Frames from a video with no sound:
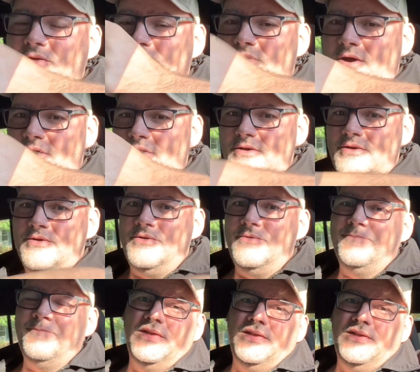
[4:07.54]
go
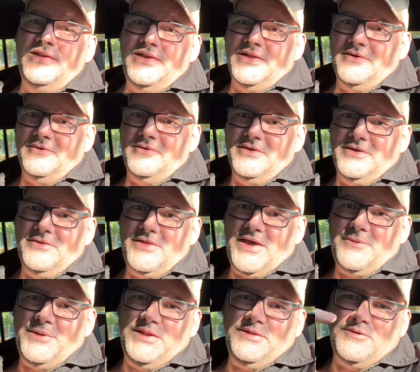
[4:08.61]

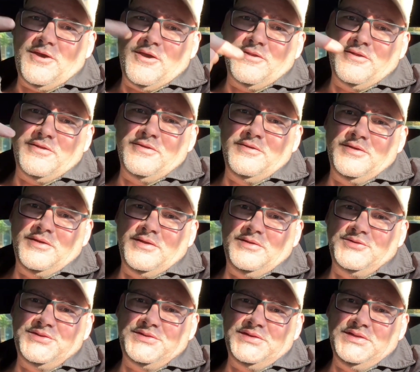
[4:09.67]
that way a little harder,
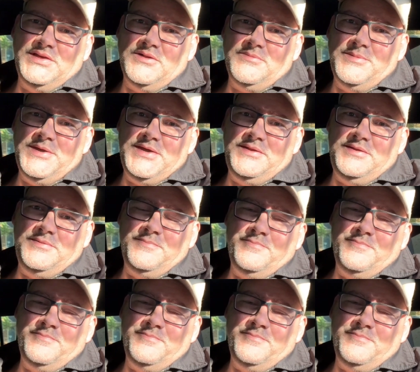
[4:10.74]
just a little bit,